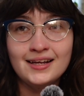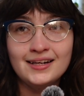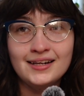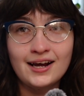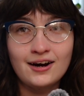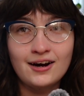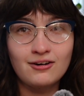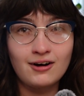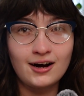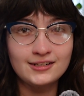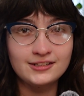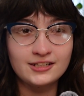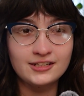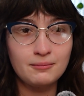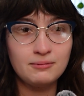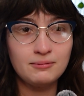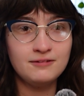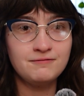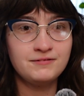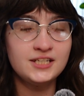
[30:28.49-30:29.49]
Now, on
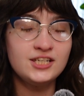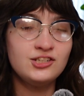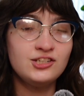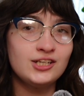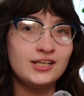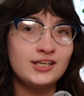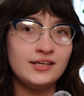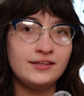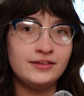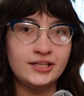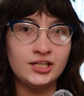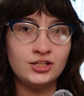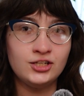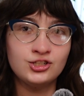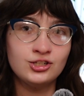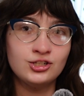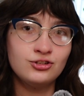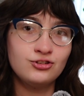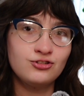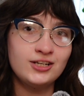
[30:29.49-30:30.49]
top of teaching the
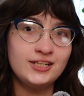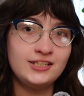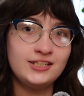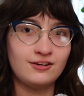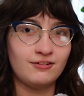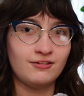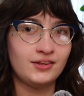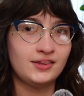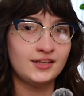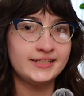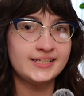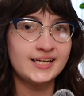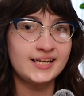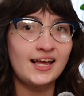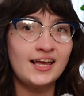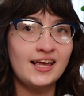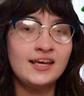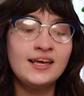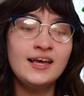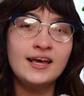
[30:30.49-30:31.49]
children during the
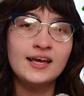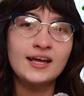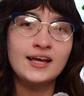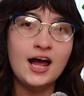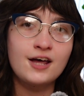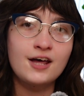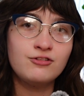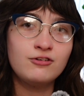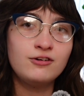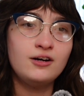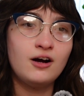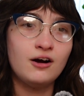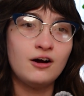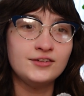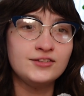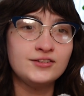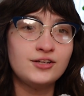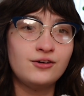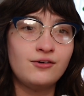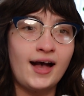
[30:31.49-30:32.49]
day, Catherine
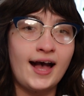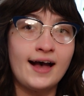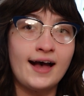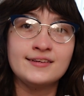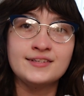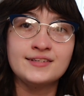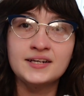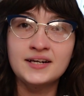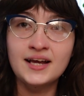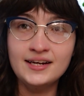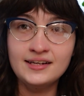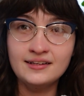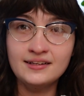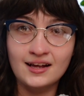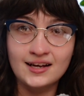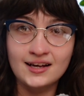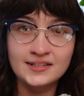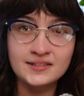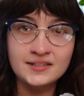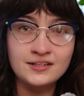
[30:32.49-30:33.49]
also has night
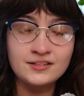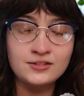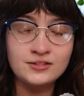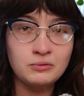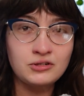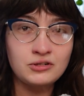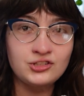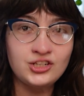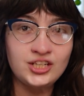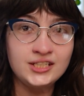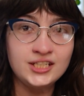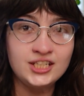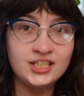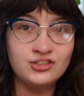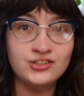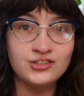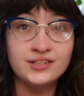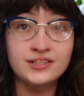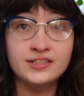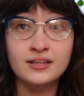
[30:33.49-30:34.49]
classes where she
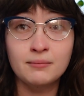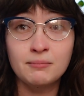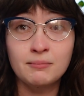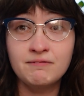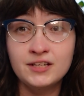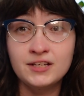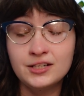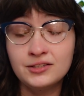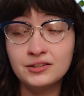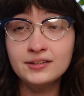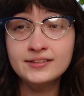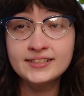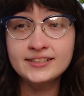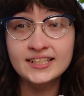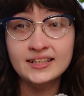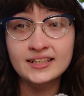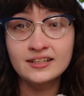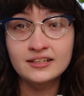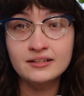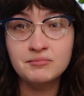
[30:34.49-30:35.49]
teaches some of the adults
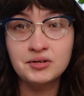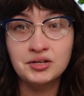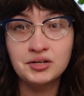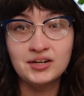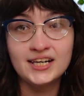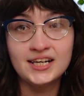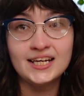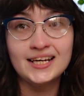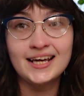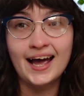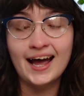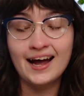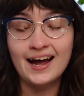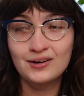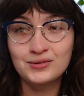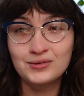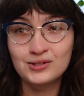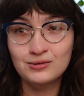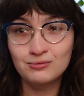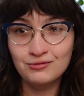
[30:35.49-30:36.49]
in the community
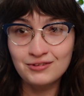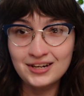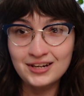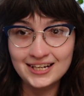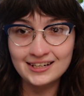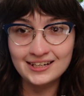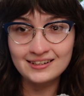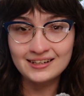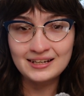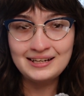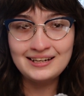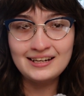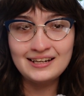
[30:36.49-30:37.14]
how to read.